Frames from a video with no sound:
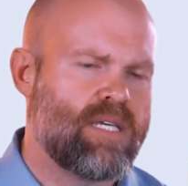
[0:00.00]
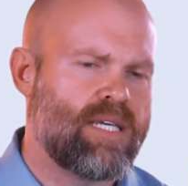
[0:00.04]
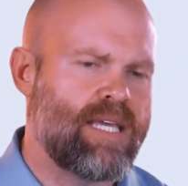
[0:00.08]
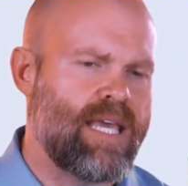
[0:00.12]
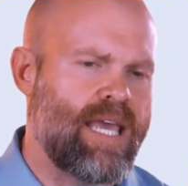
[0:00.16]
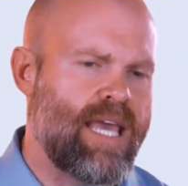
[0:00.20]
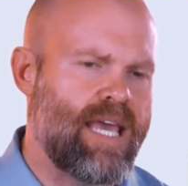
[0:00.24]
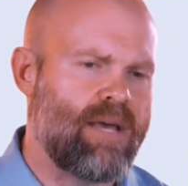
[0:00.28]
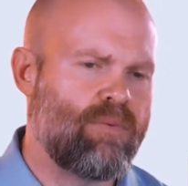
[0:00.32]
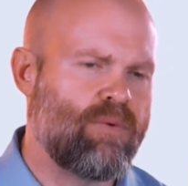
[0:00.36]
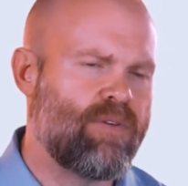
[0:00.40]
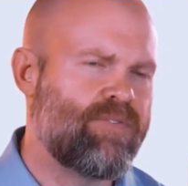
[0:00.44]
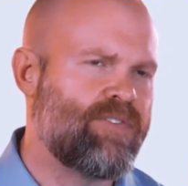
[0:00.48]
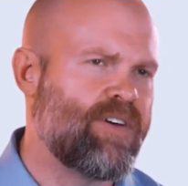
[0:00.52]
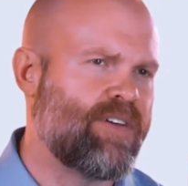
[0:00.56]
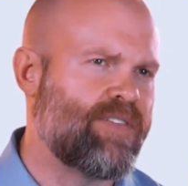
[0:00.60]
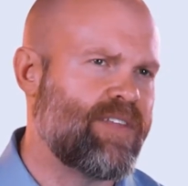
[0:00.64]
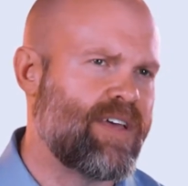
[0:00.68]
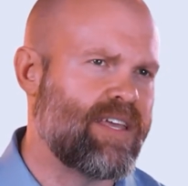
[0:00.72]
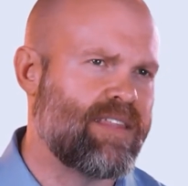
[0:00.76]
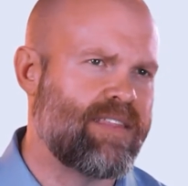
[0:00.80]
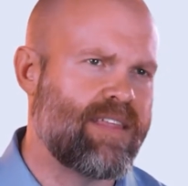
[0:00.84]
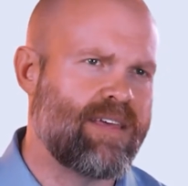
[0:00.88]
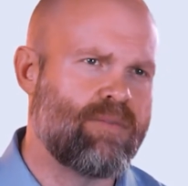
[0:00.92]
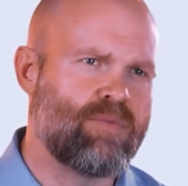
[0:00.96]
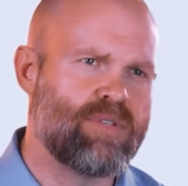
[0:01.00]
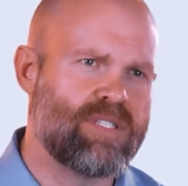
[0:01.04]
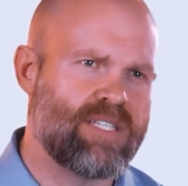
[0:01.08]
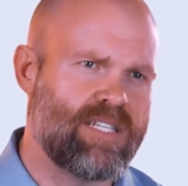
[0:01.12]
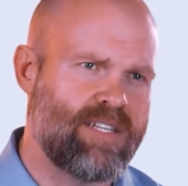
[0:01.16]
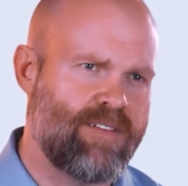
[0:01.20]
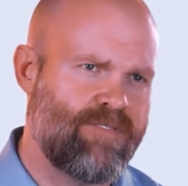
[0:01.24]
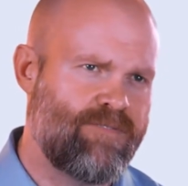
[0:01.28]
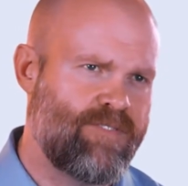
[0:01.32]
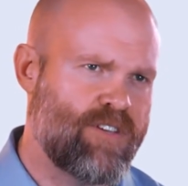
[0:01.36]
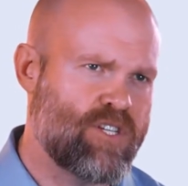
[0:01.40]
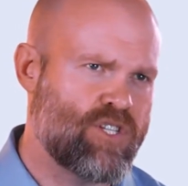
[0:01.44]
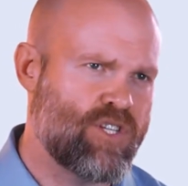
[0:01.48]
And we felt like that was
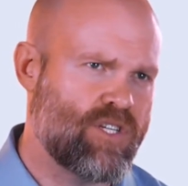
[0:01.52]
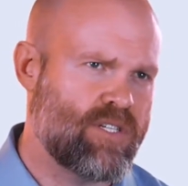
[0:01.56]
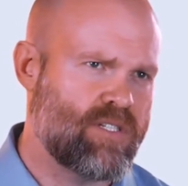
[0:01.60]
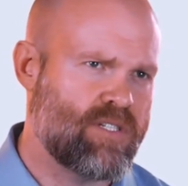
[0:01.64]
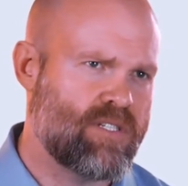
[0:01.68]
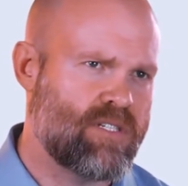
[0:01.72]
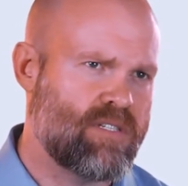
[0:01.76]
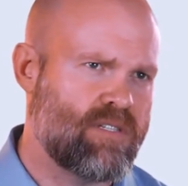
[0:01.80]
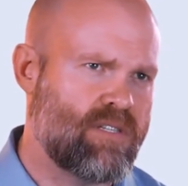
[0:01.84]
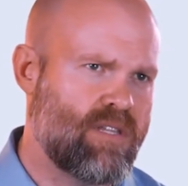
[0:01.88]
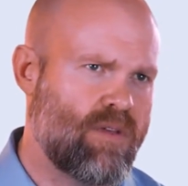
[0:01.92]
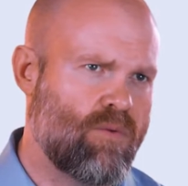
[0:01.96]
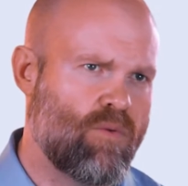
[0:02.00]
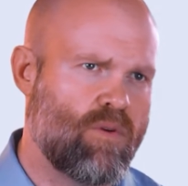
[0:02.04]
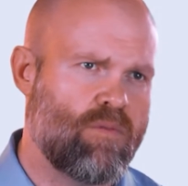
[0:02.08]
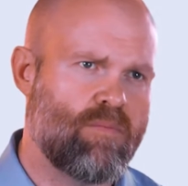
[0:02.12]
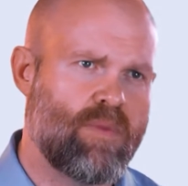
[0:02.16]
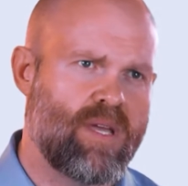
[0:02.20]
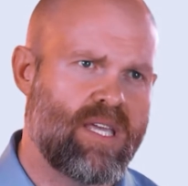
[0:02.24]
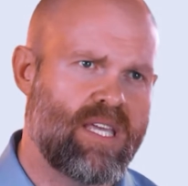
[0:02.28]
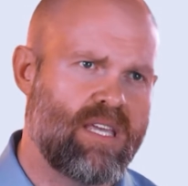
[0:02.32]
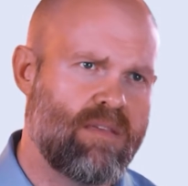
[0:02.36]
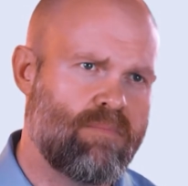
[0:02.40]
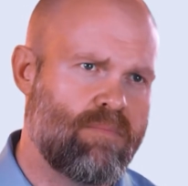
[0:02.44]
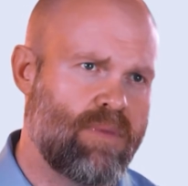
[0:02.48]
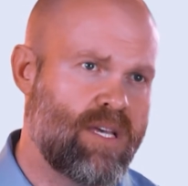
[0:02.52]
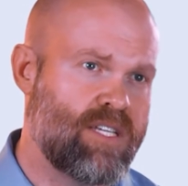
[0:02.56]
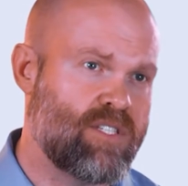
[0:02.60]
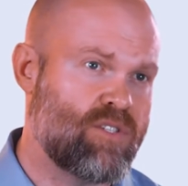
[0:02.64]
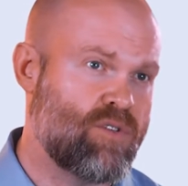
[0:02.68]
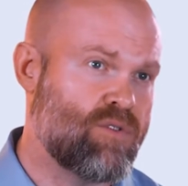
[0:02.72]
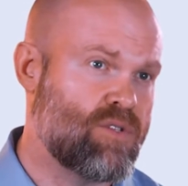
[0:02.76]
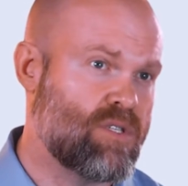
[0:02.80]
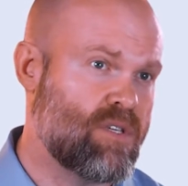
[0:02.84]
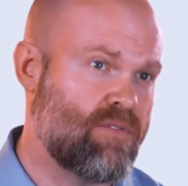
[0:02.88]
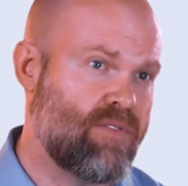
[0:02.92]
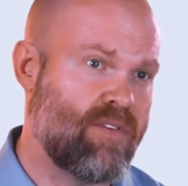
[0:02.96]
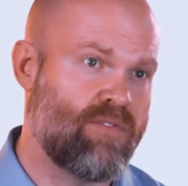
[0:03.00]
inefficient. They weren't making best
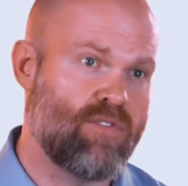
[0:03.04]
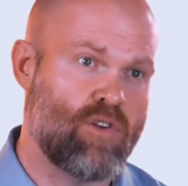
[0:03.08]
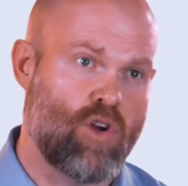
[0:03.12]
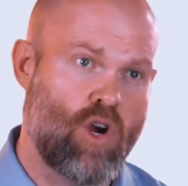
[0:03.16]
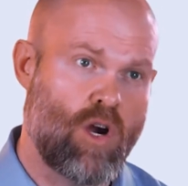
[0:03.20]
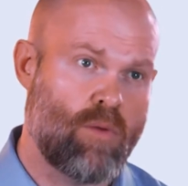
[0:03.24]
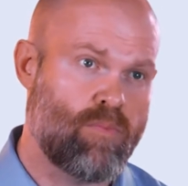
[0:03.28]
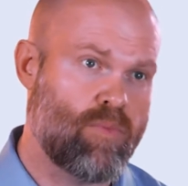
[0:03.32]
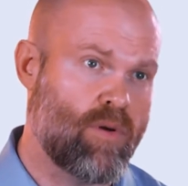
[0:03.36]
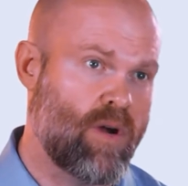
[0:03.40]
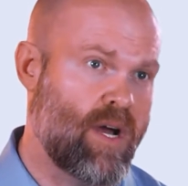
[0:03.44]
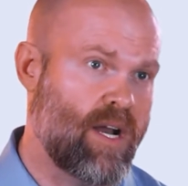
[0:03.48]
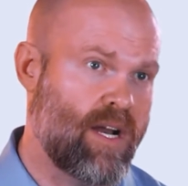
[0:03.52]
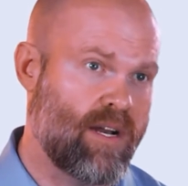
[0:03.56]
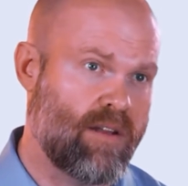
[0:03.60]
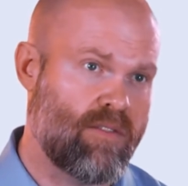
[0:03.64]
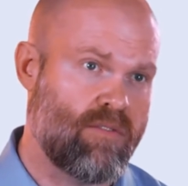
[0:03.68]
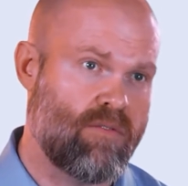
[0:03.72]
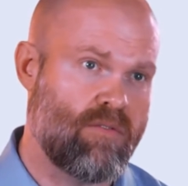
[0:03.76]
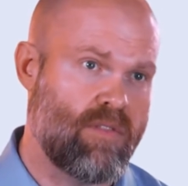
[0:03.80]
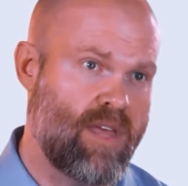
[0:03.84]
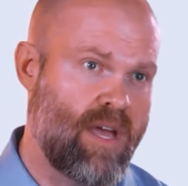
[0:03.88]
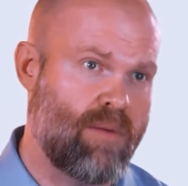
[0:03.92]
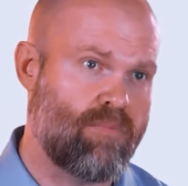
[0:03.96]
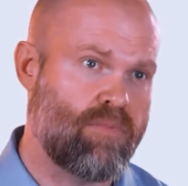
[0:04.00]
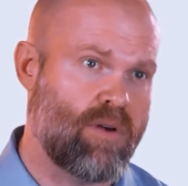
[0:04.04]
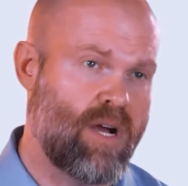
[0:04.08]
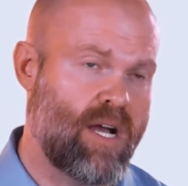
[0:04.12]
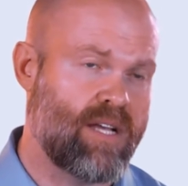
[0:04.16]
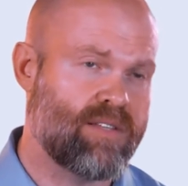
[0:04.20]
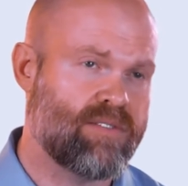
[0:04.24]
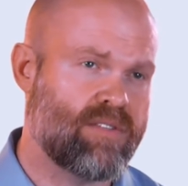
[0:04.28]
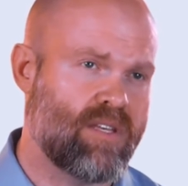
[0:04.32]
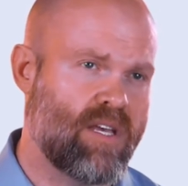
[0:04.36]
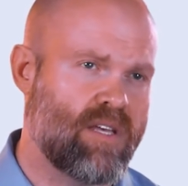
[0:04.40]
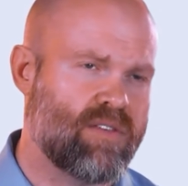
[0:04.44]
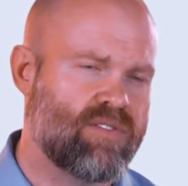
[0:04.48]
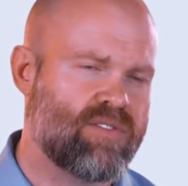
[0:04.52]
use of even our product through that
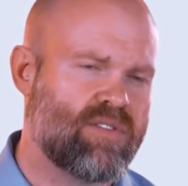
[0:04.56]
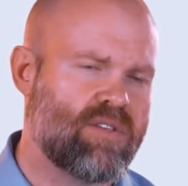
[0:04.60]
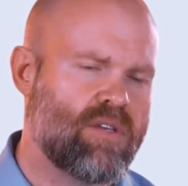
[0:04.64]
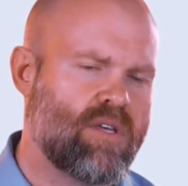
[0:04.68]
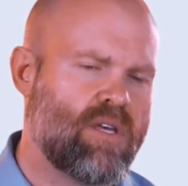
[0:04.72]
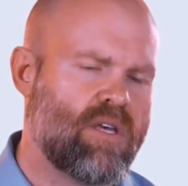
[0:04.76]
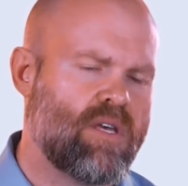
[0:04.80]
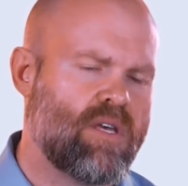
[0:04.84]
process.